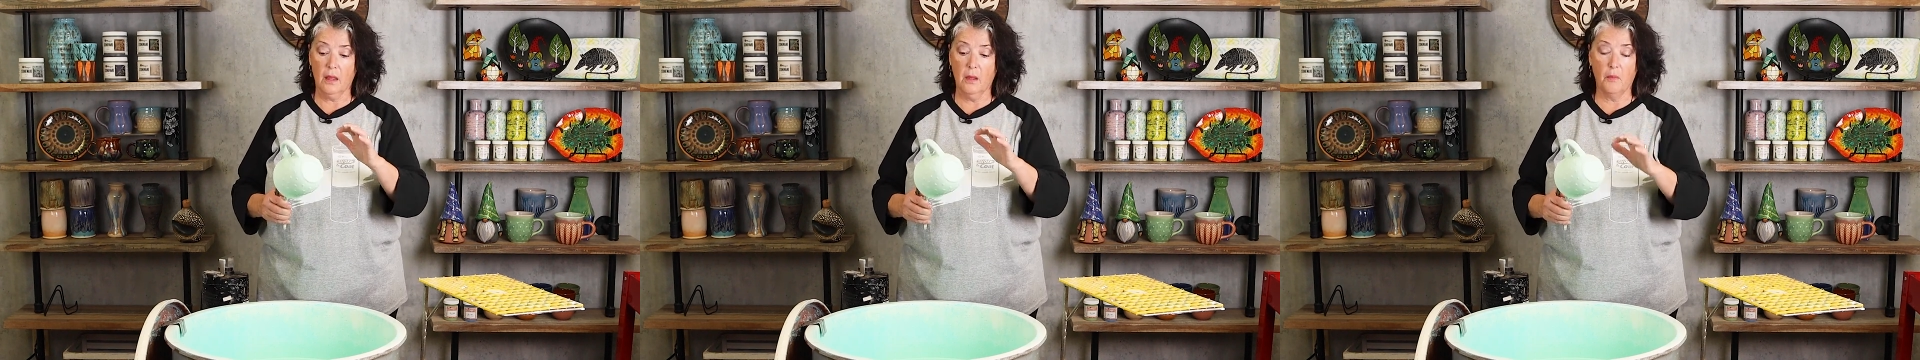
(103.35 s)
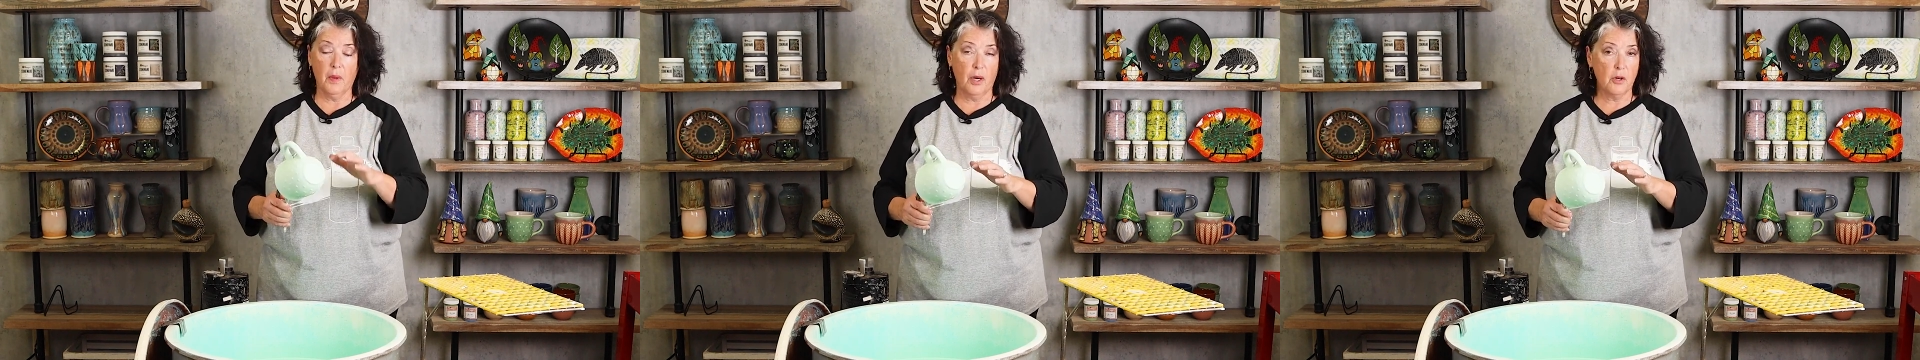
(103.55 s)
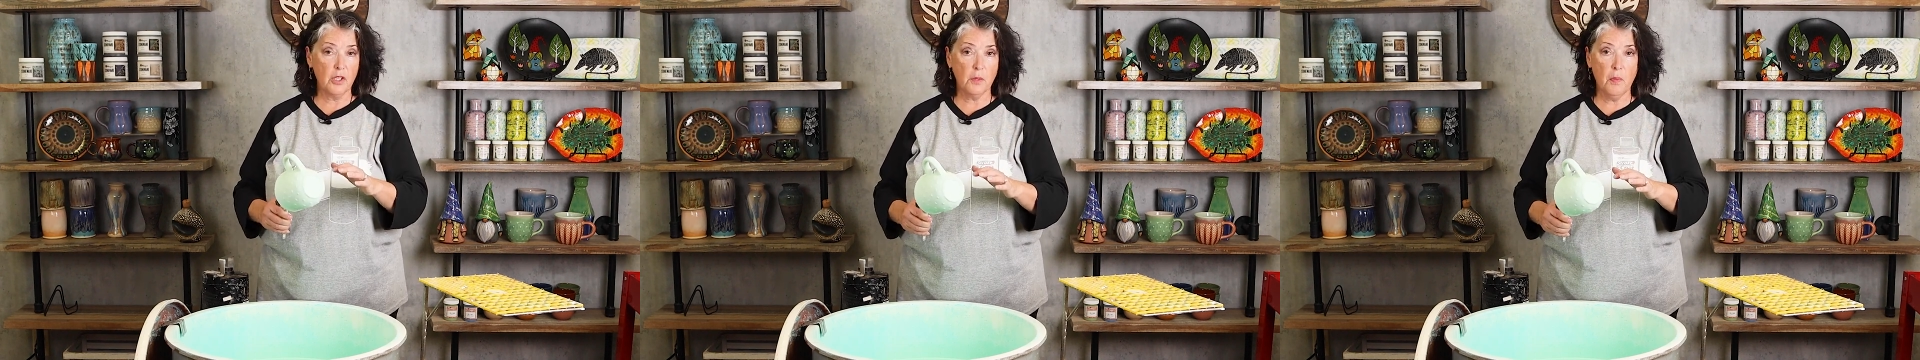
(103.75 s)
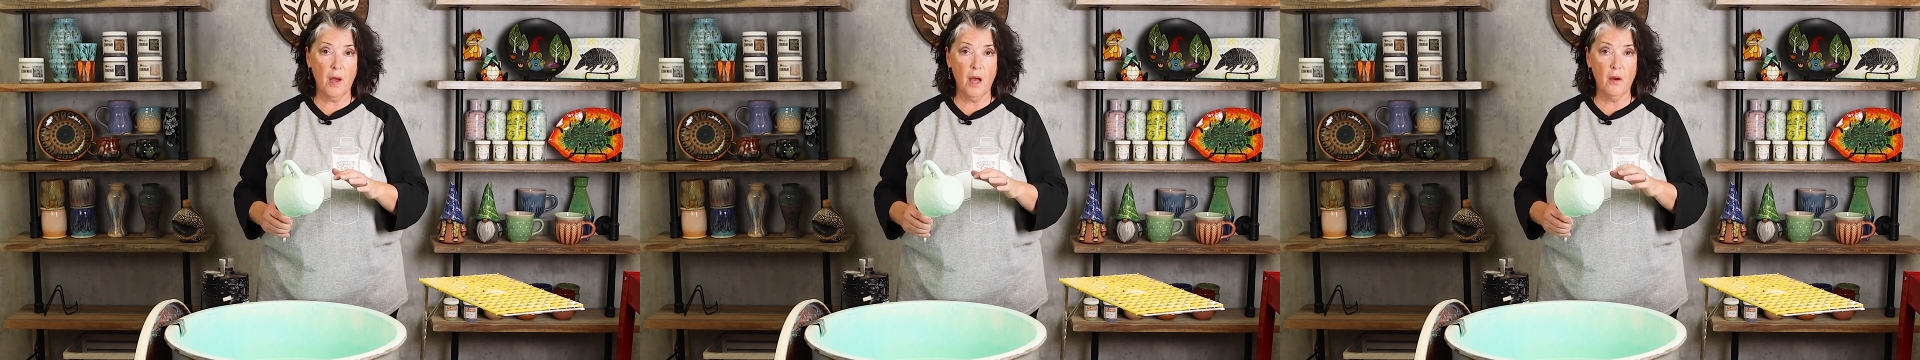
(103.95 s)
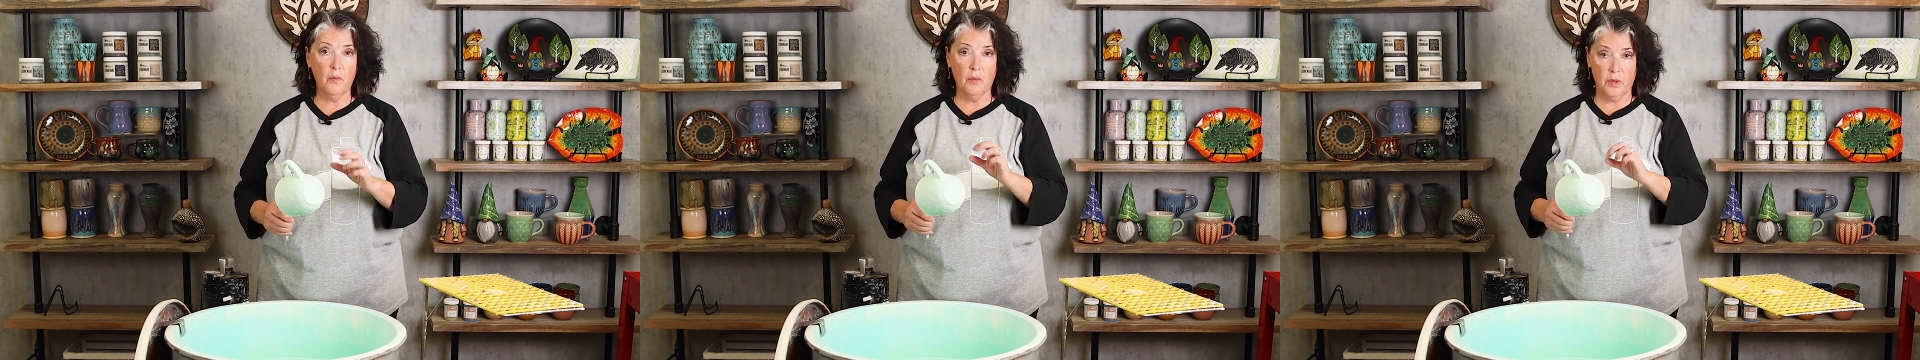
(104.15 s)
the bare
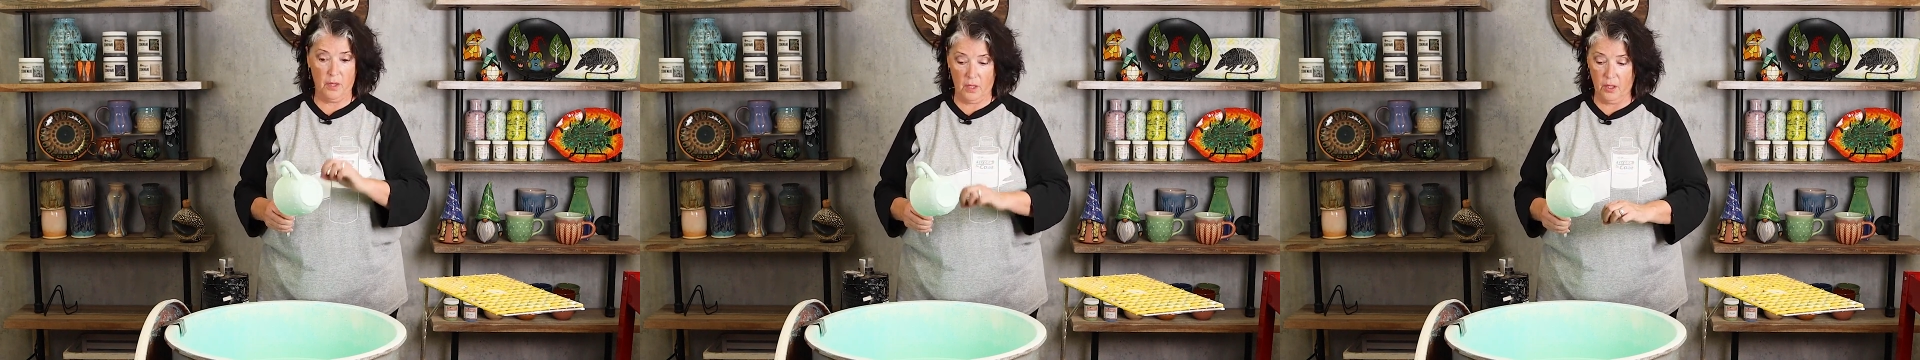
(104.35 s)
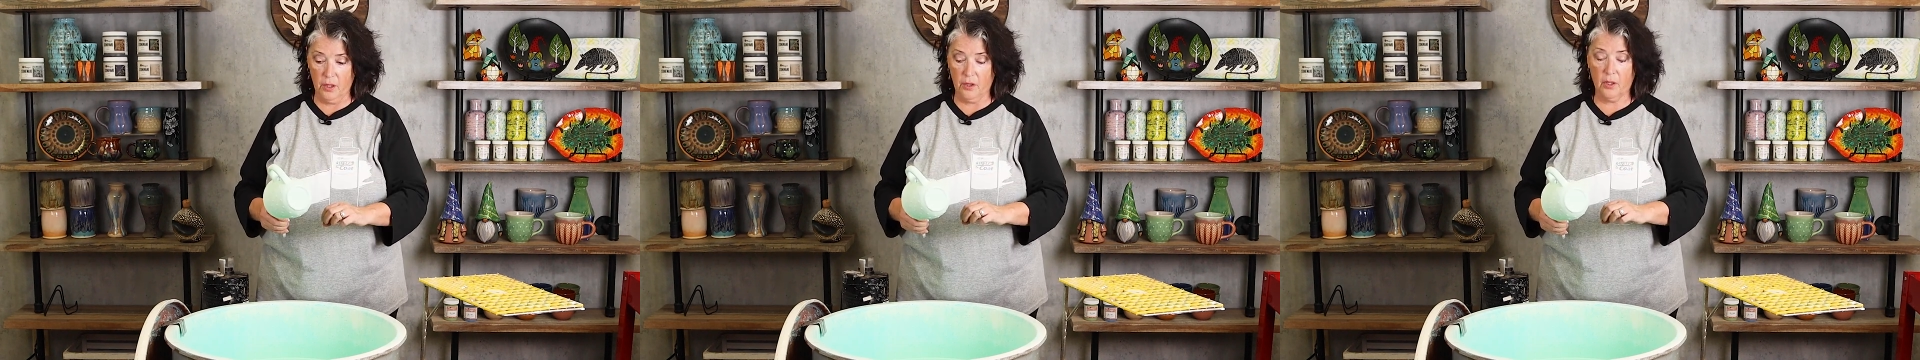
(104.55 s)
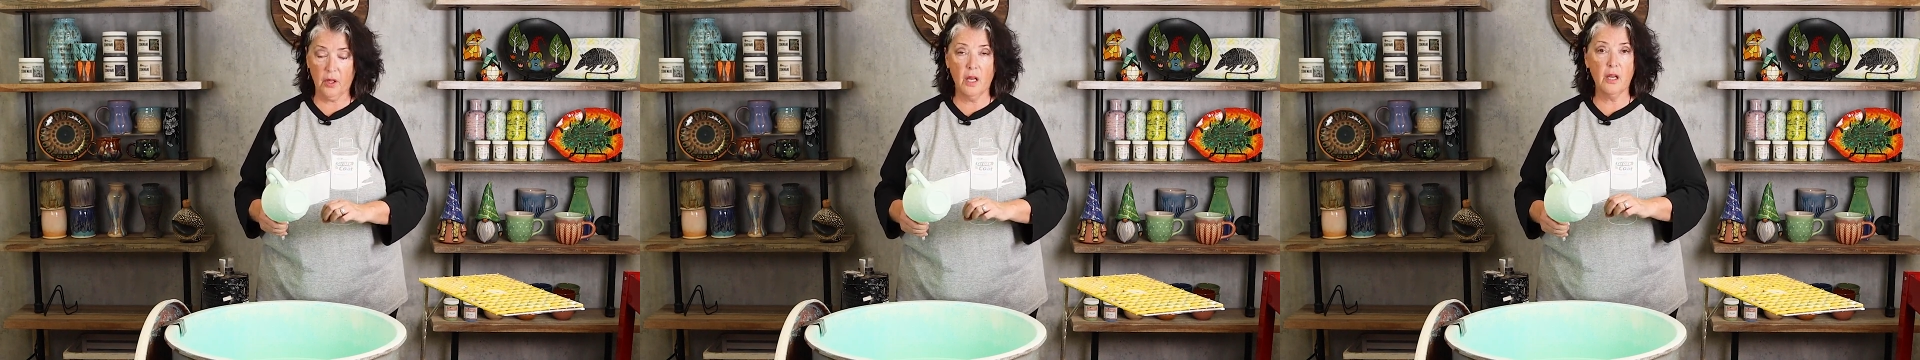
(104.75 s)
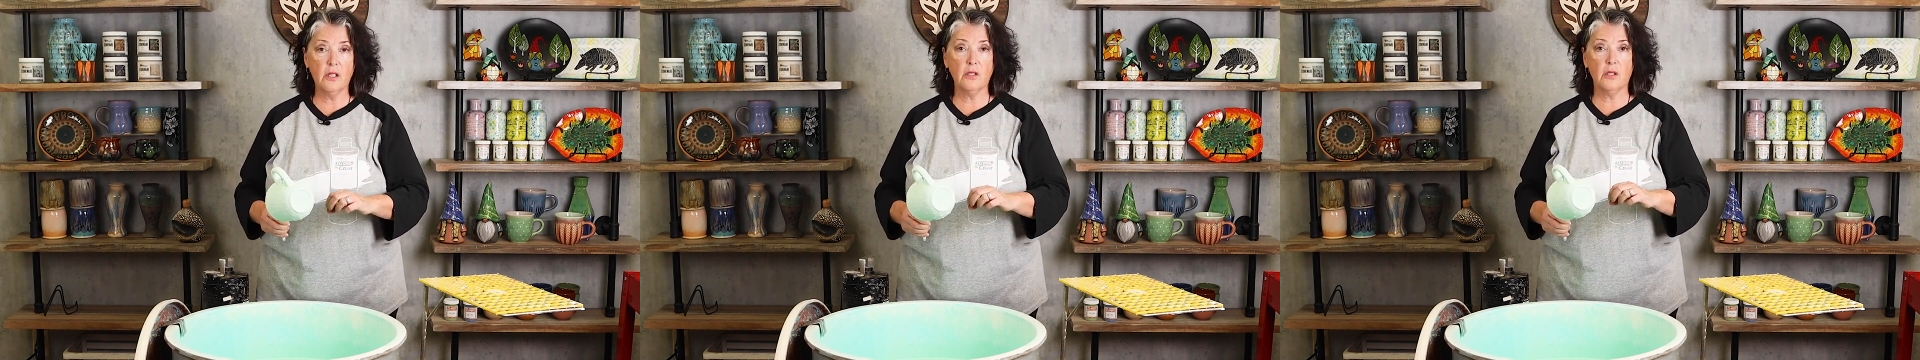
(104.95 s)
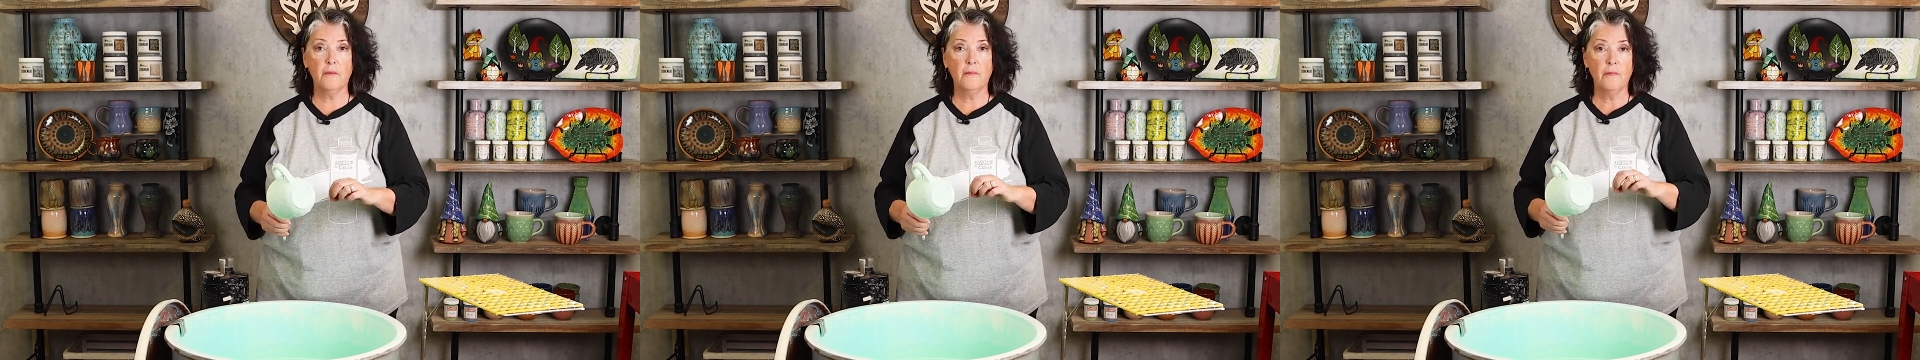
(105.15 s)
spot with the clear
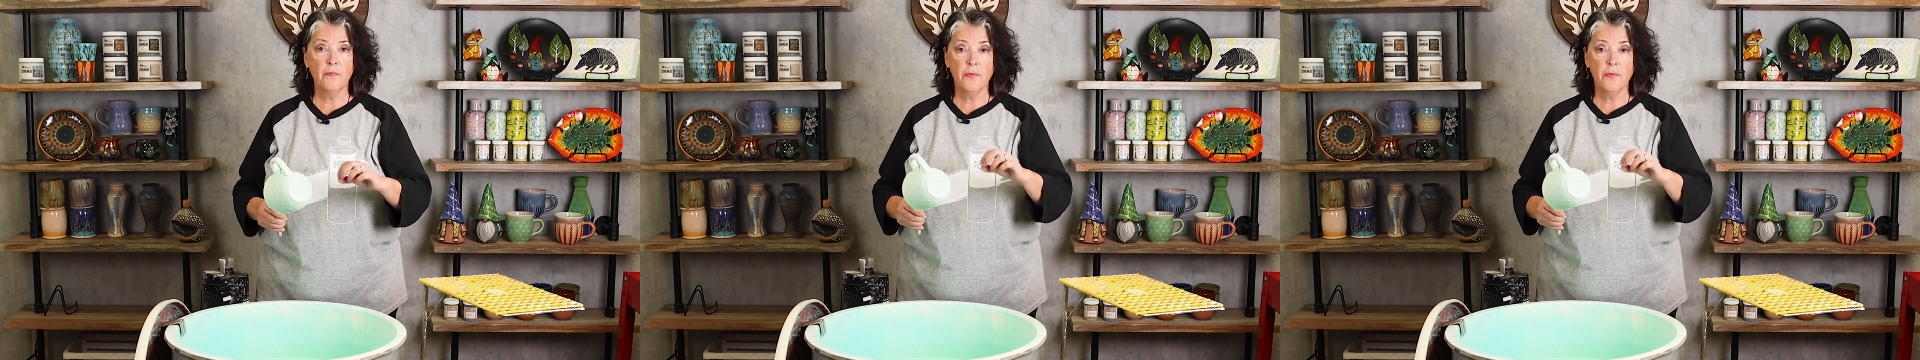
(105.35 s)
glaze